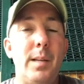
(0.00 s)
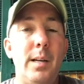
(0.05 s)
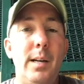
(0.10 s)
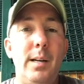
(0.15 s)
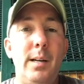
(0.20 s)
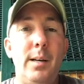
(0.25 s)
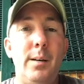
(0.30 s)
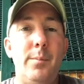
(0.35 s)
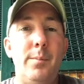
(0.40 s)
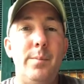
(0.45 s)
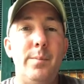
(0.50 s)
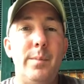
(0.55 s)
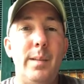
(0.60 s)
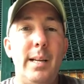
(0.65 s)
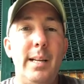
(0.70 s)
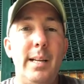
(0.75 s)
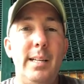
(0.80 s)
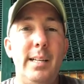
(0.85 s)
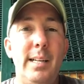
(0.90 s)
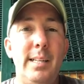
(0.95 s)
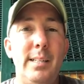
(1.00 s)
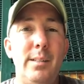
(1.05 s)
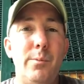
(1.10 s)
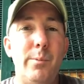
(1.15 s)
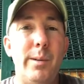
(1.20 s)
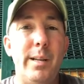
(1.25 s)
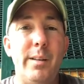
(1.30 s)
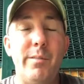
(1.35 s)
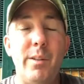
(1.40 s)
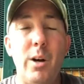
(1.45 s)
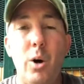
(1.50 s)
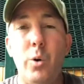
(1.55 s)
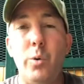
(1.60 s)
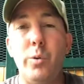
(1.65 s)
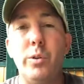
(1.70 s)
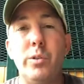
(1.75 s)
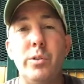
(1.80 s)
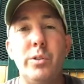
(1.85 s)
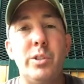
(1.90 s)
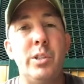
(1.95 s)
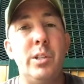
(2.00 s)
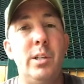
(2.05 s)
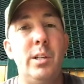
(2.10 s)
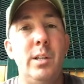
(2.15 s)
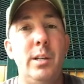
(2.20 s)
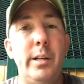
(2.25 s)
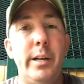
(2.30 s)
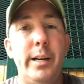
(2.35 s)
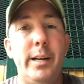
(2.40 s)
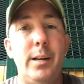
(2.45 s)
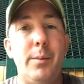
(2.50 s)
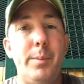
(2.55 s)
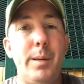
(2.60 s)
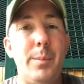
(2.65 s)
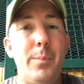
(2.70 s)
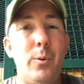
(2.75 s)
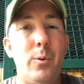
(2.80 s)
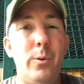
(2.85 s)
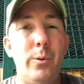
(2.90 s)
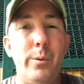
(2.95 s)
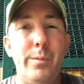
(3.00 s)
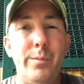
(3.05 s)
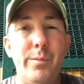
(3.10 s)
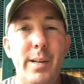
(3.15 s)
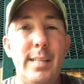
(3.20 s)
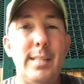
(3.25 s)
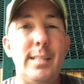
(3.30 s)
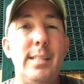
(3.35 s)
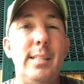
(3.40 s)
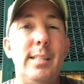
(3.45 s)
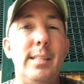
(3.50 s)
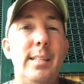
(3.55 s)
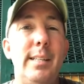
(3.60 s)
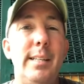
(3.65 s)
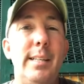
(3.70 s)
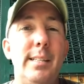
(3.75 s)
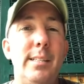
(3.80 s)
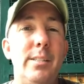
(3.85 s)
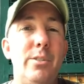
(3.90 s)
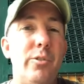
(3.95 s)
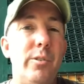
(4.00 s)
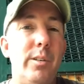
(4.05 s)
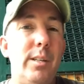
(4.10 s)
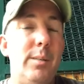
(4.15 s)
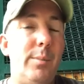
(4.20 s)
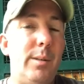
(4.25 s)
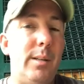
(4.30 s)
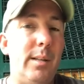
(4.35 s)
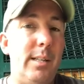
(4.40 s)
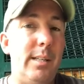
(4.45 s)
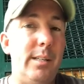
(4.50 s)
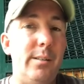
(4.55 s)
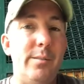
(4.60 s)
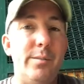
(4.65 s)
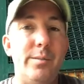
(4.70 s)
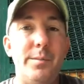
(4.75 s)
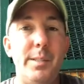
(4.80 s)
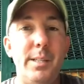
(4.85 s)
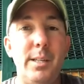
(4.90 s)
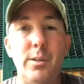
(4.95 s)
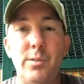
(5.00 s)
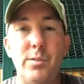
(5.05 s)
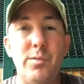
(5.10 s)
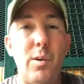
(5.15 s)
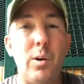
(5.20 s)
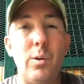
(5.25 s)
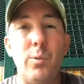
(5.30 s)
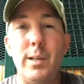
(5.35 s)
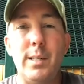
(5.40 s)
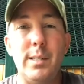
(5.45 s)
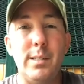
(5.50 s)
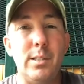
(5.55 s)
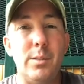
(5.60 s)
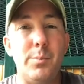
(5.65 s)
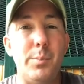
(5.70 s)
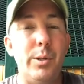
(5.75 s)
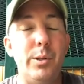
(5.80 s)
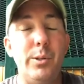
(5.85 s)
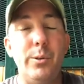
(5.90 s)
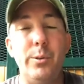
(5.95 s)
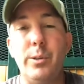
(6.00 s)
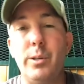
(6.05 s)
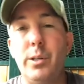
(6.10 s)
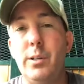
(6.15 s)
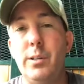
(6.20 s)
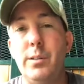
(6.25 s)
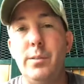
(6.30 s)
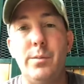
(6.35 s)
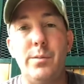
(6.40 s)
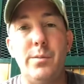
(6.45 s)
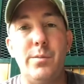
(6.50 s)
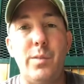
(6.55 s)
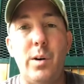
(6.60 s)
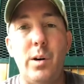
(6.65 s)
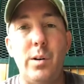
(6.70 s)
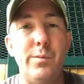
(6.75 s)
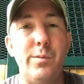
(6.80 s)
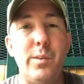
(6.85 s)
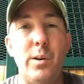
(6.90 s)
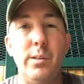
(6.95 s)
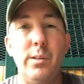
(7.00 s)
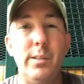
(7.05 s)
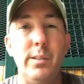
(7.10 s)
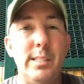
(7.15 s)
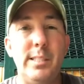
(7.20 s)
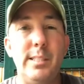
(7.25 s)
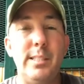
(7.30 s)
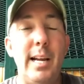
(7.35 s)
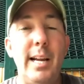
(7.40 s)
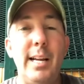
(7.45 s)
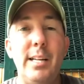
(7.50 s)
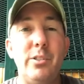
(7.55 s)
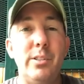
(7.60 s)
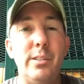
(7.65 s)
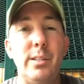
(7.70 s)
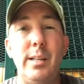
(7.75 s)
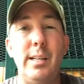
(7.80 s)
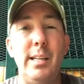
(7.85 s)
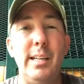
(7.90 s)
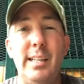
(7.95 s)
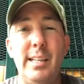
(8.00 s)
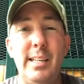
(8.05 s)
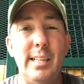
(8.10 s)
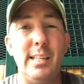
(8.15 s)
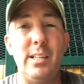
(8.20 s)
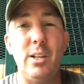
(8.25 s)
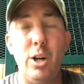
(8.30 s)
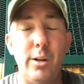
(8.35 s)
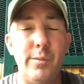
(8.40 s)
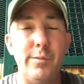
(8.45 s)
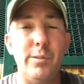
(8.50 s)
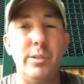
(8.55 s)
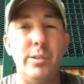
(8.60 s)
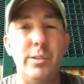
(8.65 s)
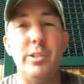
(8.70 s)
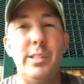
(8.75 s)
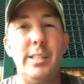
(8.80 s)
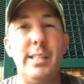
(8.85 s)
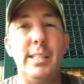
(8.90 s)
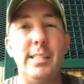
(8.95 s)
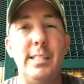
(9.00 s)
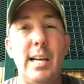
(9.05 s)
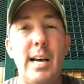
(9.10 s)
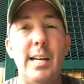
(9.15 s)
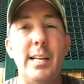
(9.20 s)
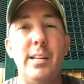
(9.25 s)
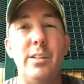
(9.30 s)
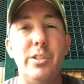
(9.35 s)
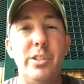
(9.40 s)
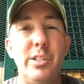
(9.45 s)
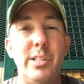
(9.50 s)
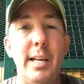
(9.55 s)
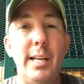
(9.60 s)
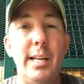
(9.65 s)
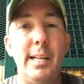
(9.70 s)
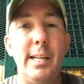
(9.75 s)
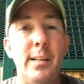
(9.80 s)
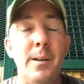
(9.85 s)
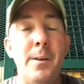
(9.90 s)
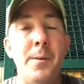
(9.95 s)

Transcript: Um, and we have owners, uh, people who'd invested into the industry but live, you know, as far west as Paducah and far, far east as Ashland. It covers the entire state.